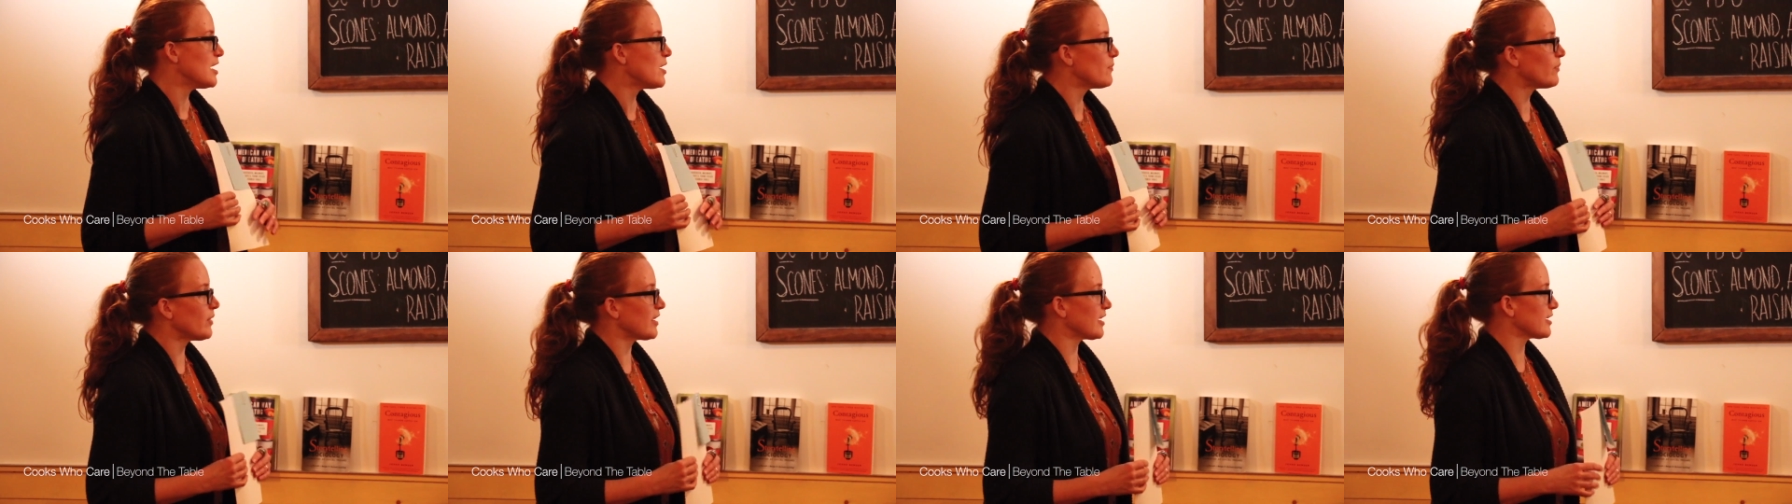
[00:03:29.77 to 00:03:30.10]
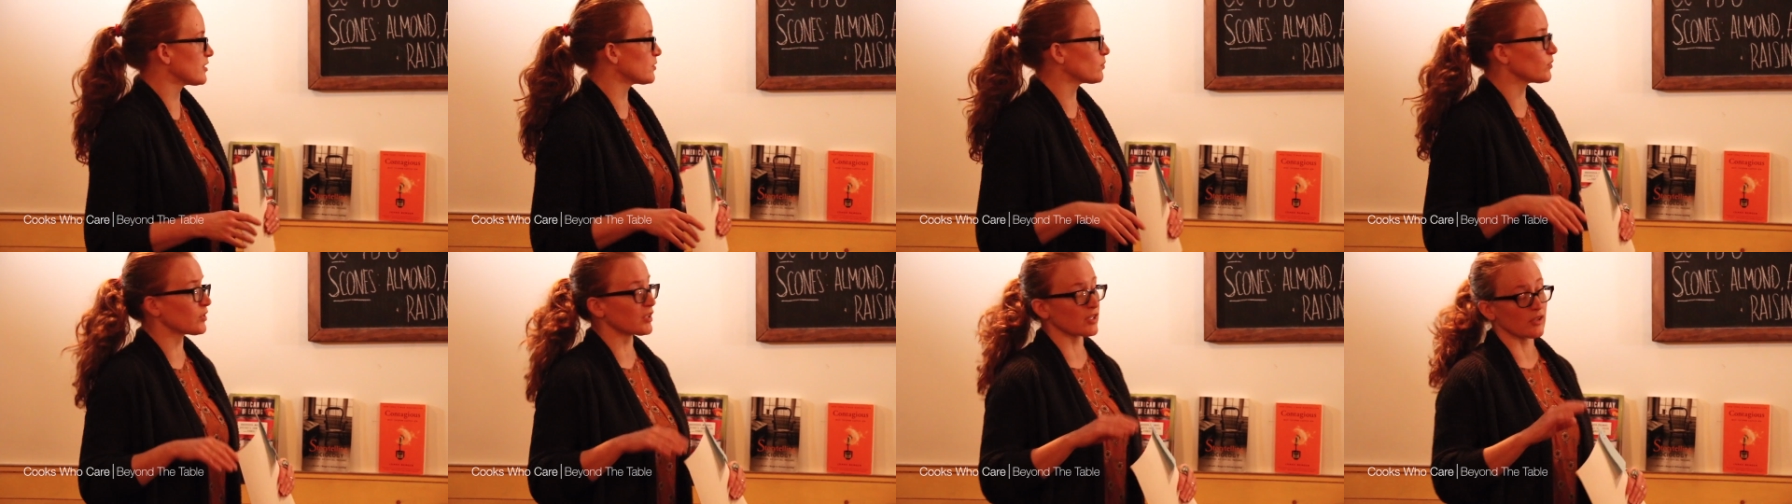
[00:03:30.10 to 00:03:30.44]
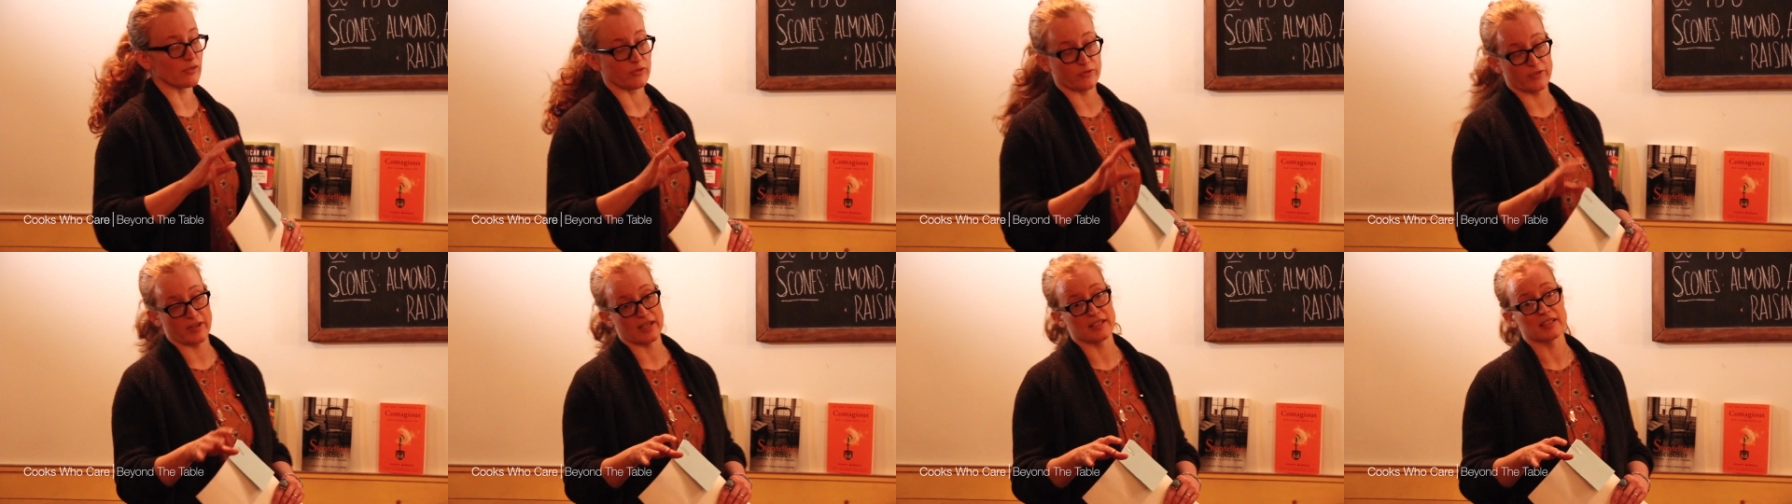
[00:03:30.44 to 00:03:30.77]
But as we're going
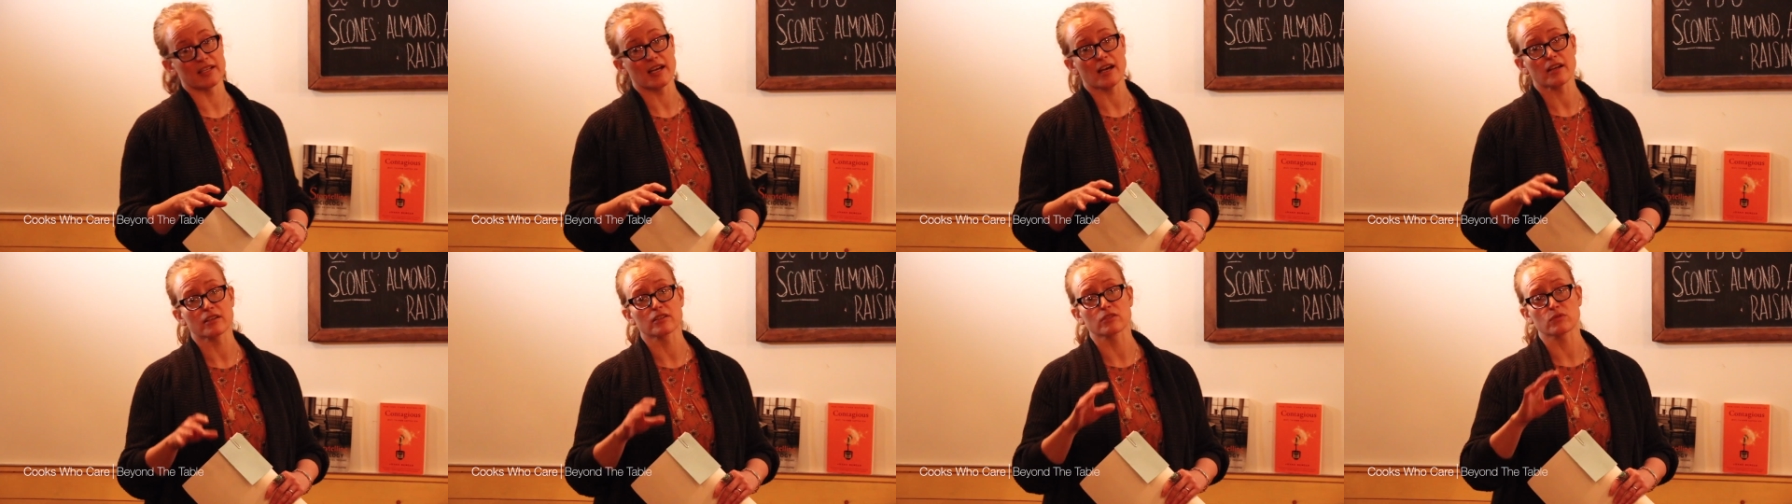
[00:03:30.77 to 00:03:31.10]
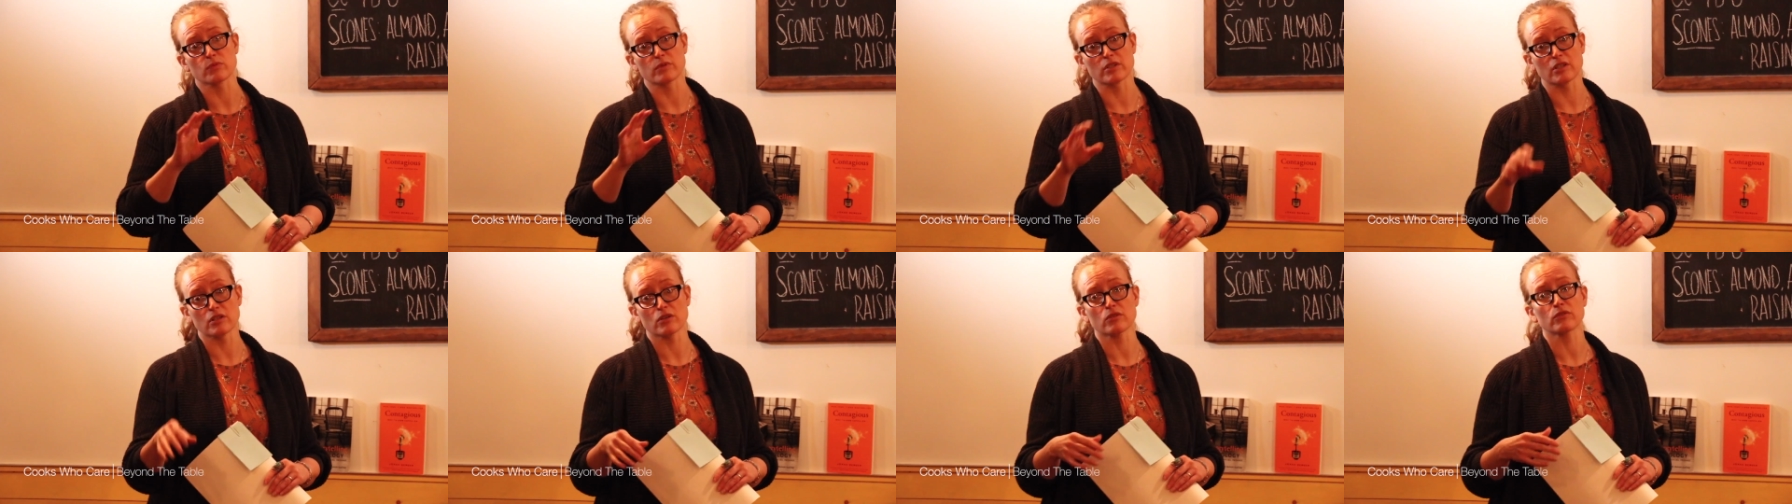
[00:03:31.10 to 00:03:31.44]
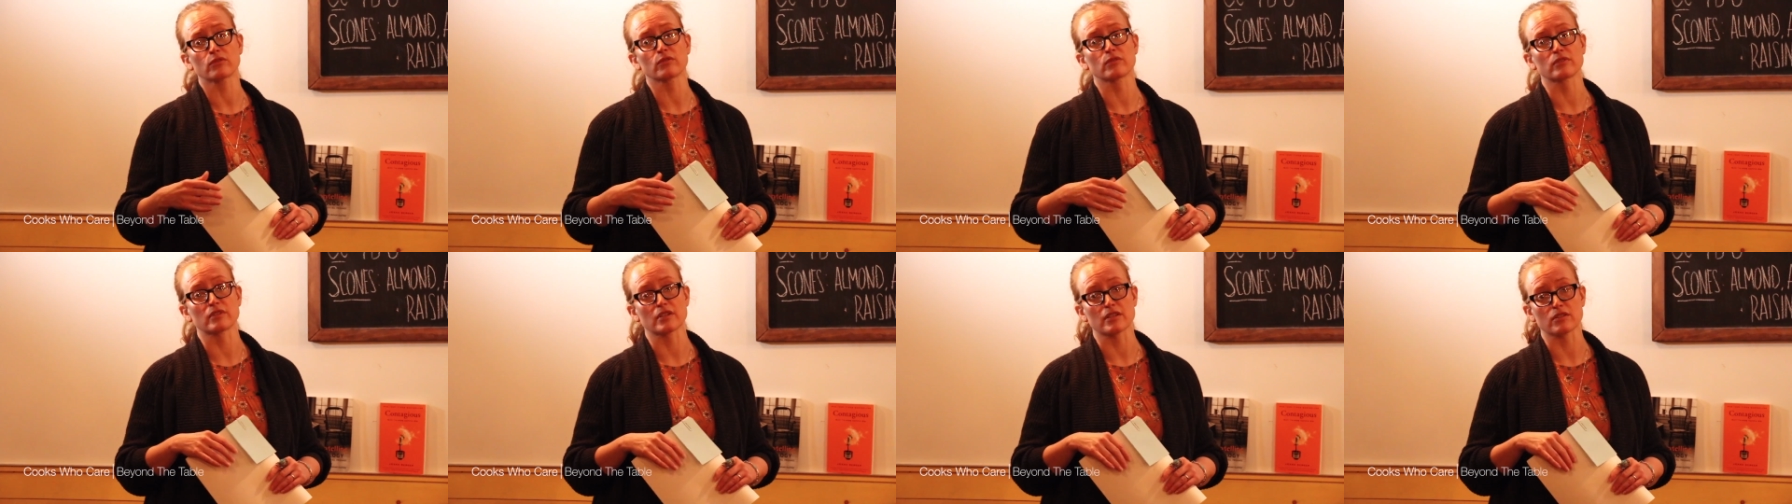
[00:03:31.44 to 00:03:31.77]
to find out as we go
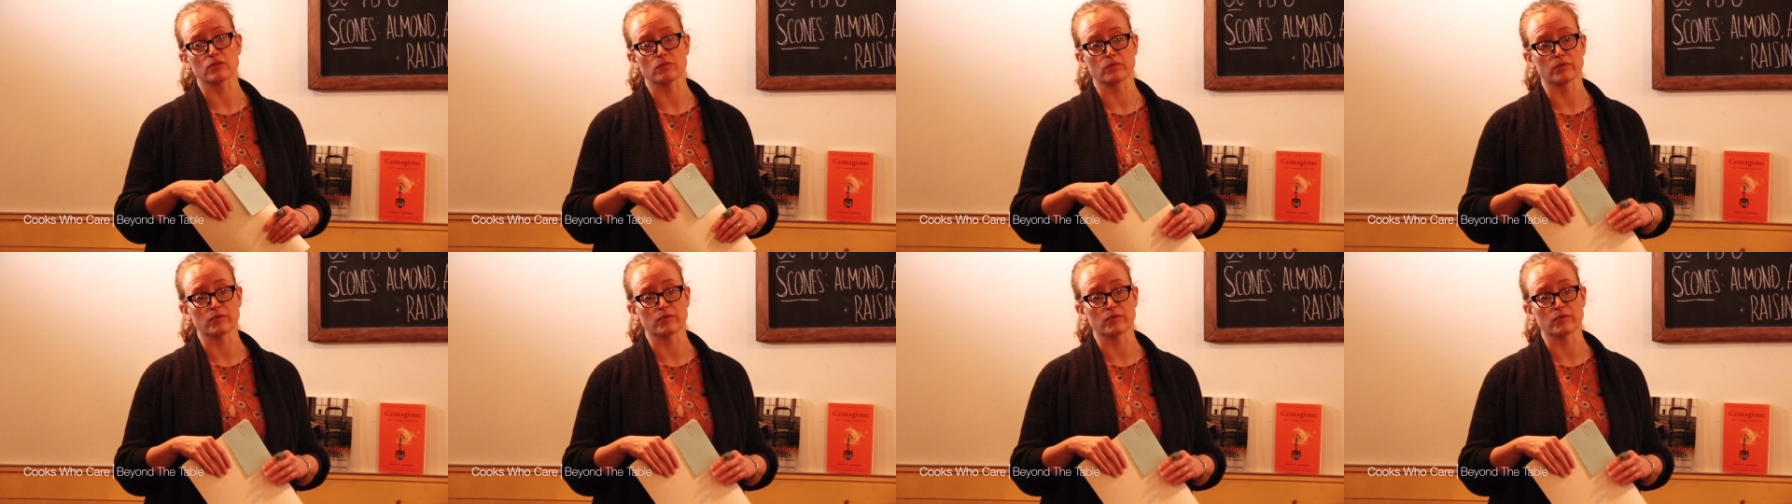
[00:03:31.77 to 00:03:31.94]
through this,